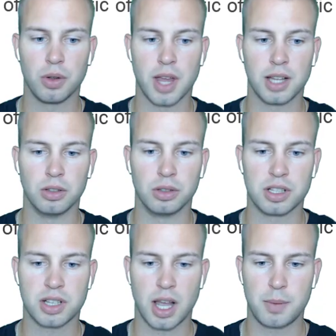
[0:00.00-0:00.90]
that little
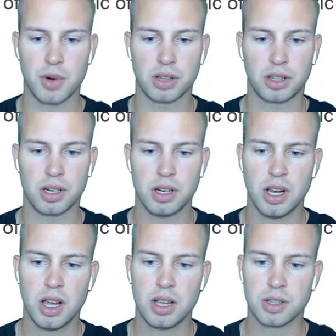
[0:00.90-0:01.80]
disclaimer out there.
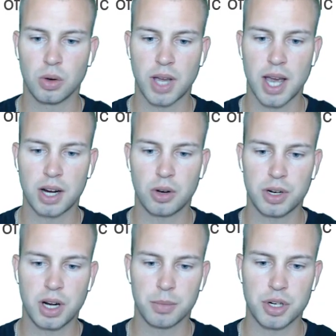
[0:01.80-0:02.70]
So category
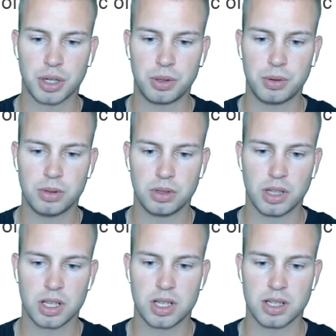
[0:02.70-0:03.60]
number 2,
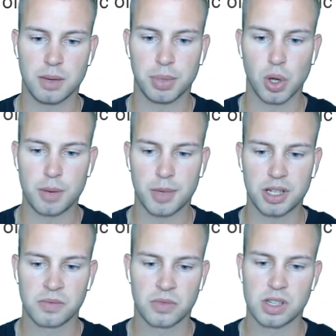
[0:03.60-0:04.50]
this is
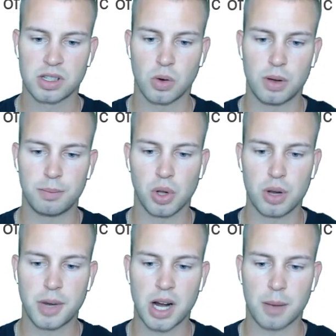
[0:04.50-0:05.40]
employment. So
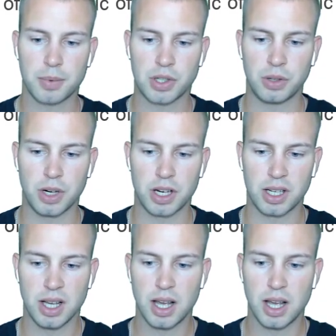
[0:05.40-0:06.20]
employment opportunity.